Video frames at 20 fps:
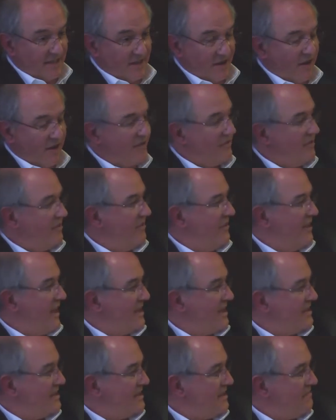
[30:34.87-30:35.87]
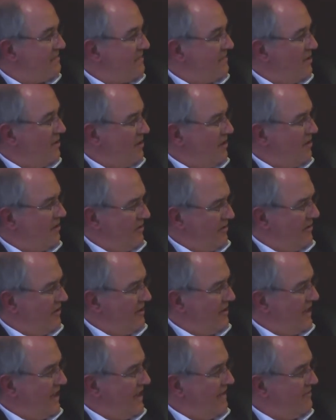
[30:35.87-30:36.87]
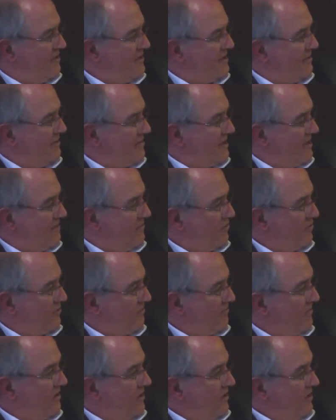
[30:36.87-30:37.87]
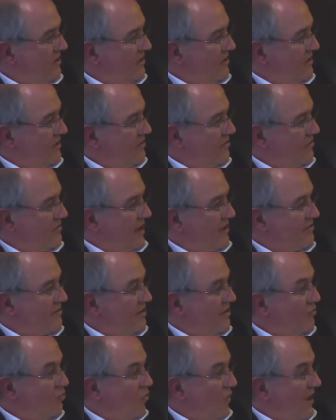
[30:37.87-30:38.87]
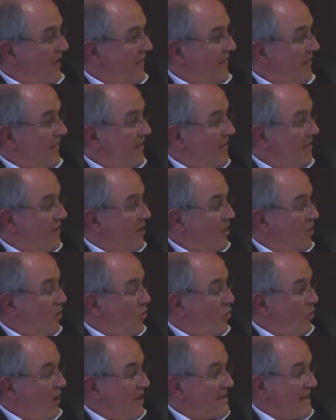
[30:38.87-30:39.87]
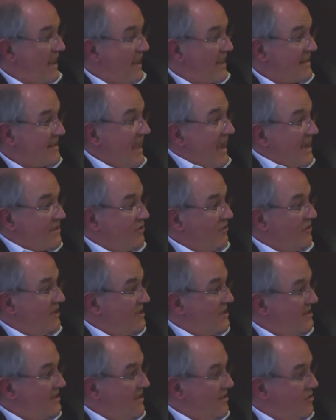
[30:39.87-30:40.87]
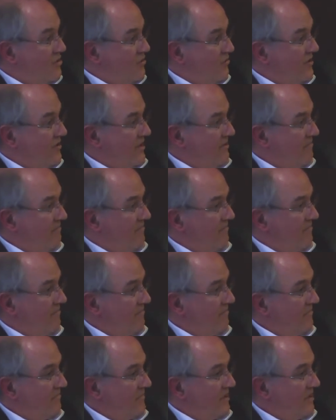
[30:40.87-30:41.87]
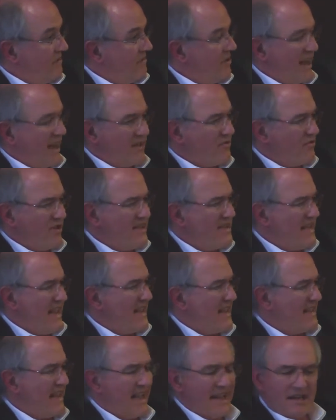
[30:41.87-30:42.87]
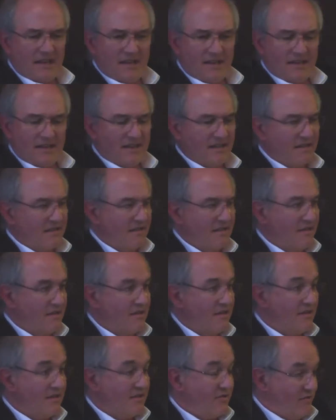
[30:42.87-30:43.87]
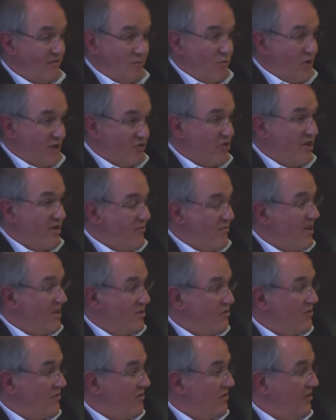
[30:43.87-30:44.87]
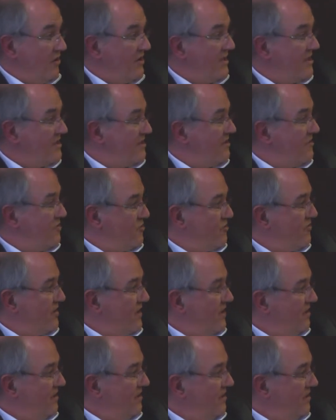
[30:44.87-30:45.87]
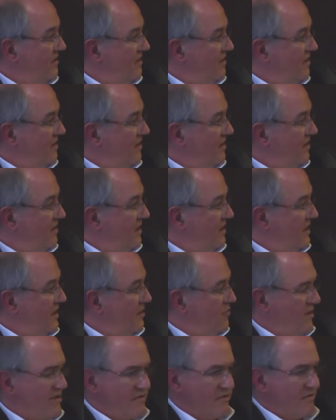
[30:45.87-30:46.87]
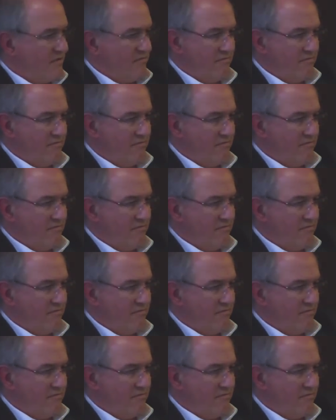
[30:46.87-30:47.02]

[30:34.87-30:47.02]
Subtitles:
on 11 September 2001, was attacked on its territory. But actually, the attack was generated on its territory. It was